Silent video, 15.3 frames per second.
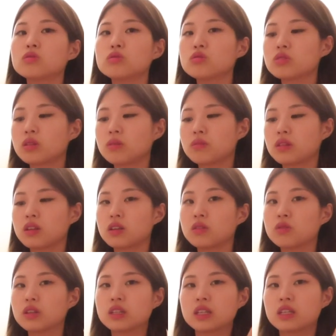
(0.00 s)
do something
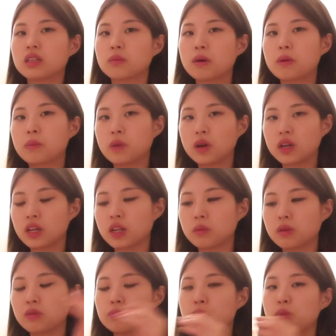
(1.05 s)
related about marketing,
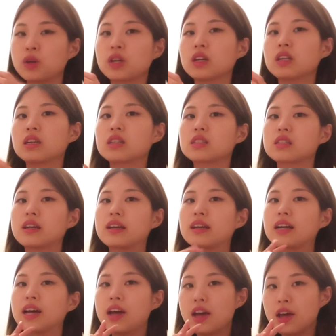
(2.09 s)
but marketing is like
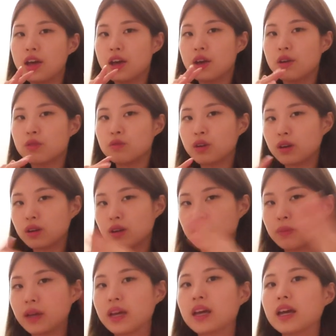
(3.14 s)
very
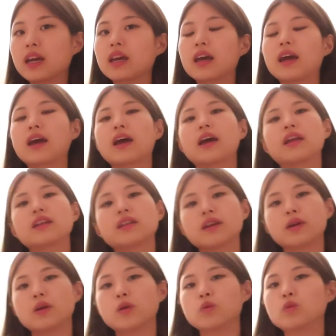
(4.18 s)
big and
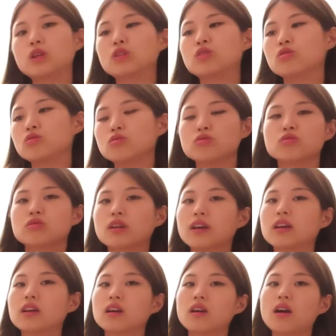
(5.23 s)
we do
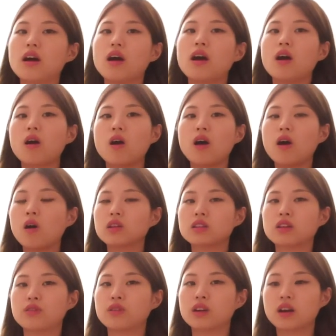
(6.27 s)
like all
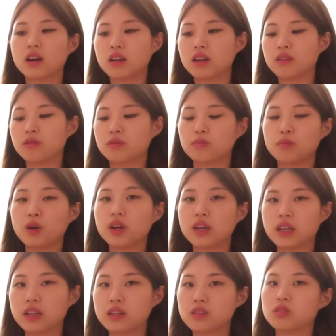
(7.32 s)
different kind of
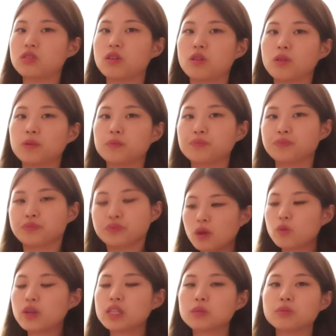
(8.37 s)
marketing. So
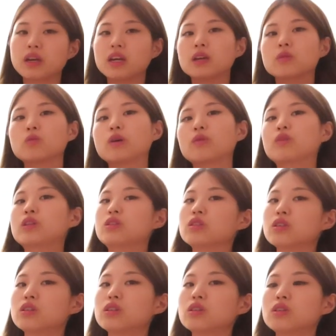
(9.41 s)
we explain what we do
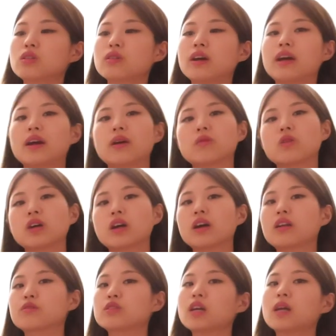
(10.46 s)
and what
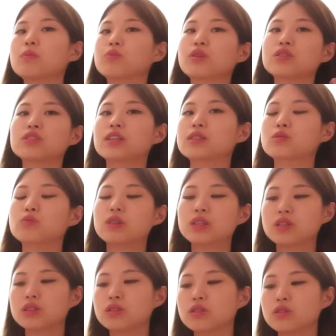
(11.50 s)
kind of side projects we
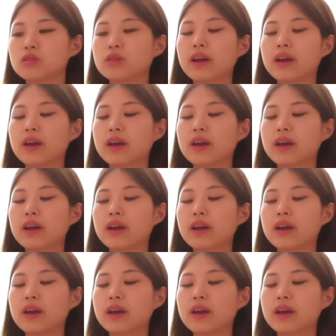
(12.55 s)
do.